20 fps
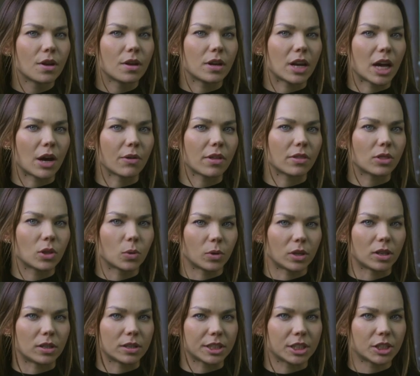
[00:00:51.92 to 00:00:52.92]
Now that the
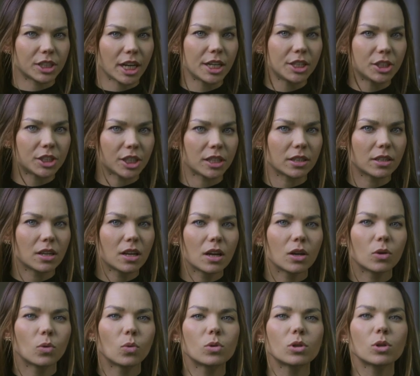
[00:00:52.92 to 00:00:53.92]
world is changing,
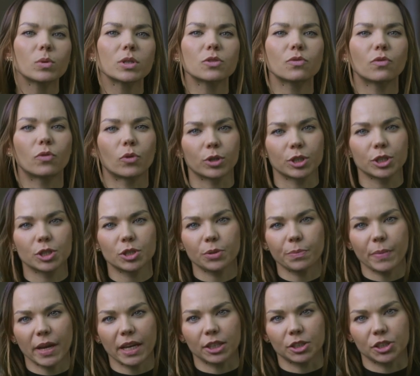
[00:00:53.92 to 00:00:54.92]
Google was forced to
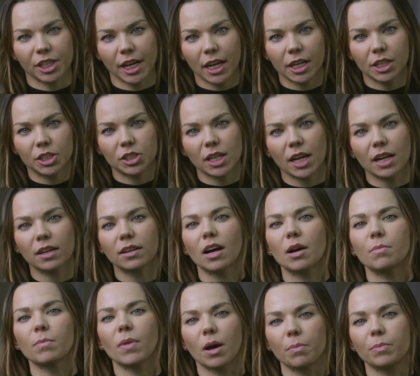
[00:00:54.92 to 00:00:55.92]
make a change and
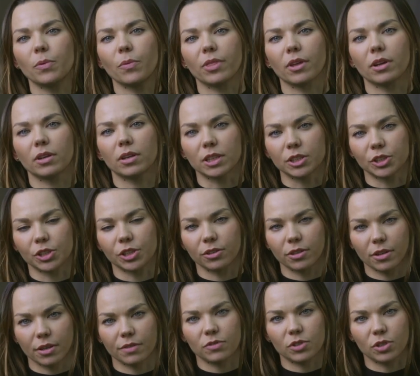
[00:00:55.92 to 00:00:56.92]
come up with an
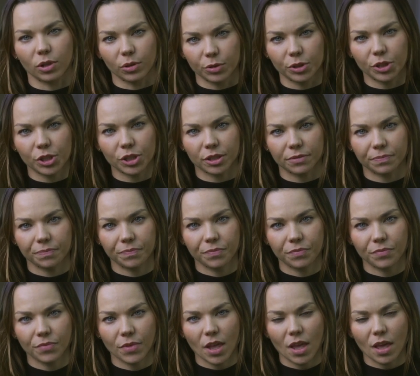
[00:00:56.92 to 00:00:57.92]
alternative solution.
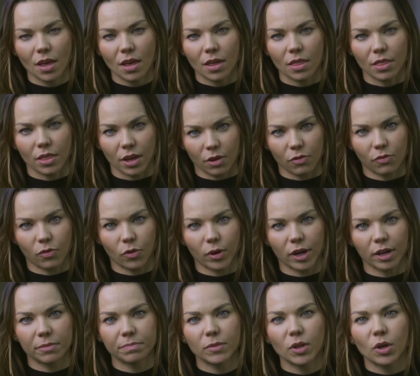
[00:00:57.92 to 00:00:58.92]

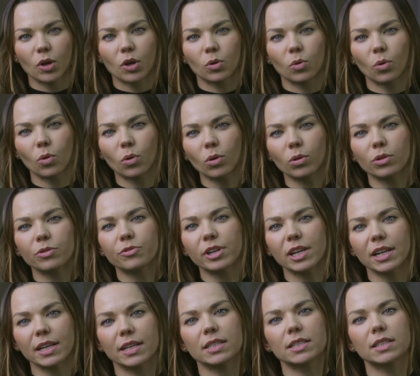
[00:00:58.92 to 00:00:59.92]
Therefore, Google
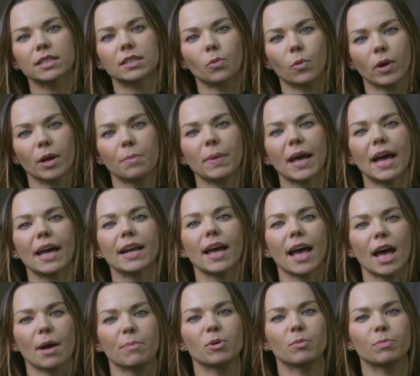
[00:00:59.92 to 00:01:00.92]
released Web and
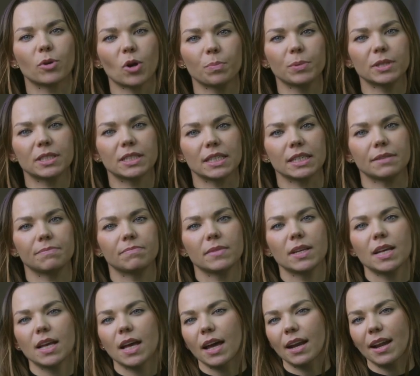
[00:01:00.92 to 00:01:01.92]
App Property,
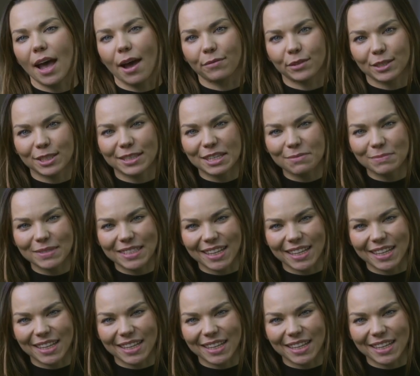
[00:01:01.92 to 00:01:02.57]
and after some